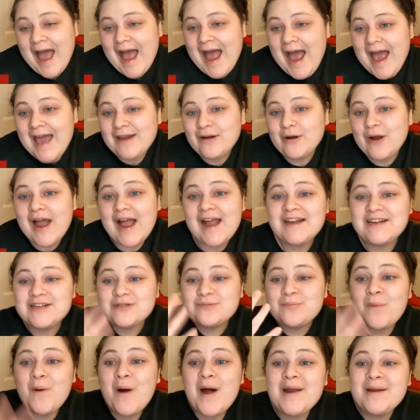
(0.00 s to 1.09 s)
I
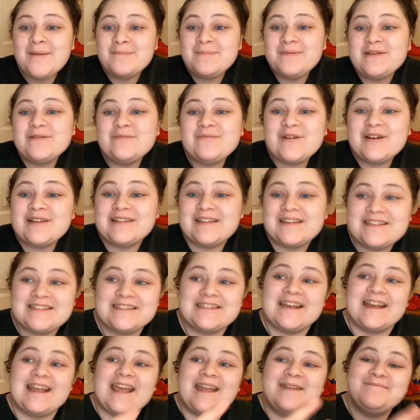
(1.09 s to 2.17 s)
just want to be
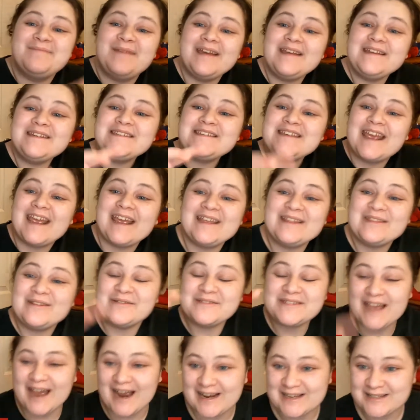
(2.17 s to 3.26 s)
realistic and maintain
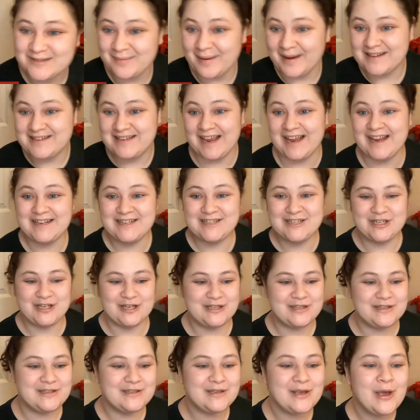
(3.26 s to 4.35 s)
those
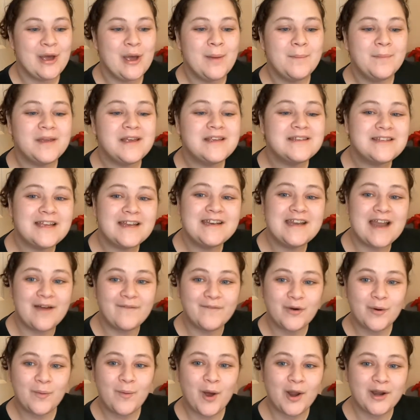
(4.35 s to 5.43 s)
expectations, because I
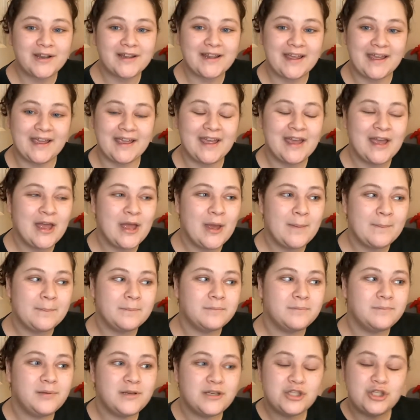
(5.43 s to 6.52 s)
never want to, like,
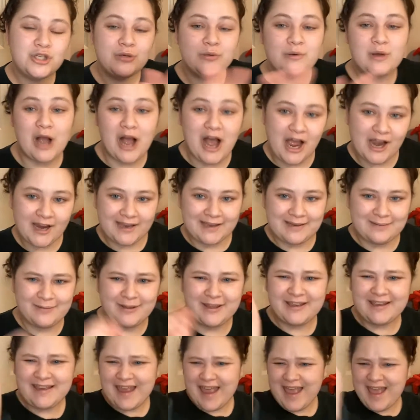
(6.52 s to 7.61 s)
be too cocky and be
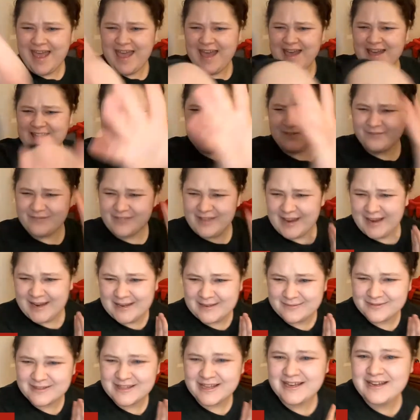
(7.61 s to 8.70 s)
like, yeah, the
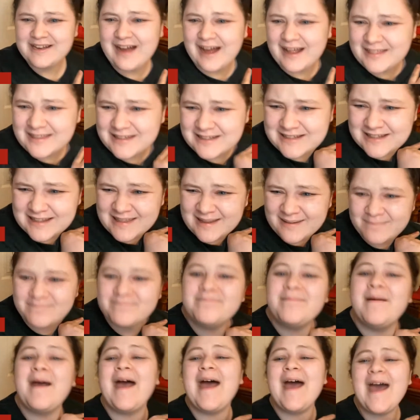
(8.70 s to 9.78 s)
Flames, they got this in the
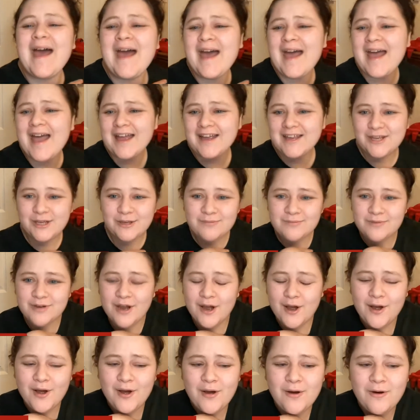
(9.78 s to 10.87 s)
bag, you
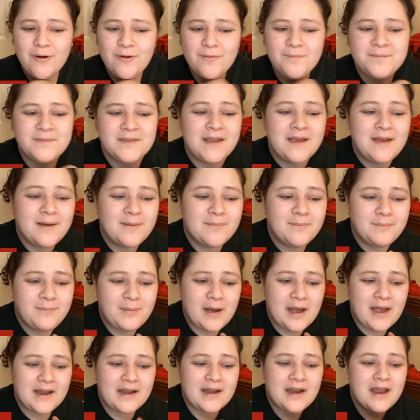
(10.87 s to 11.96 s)
know.
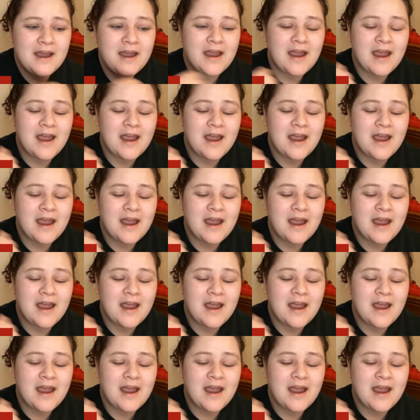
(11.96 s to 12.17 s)
But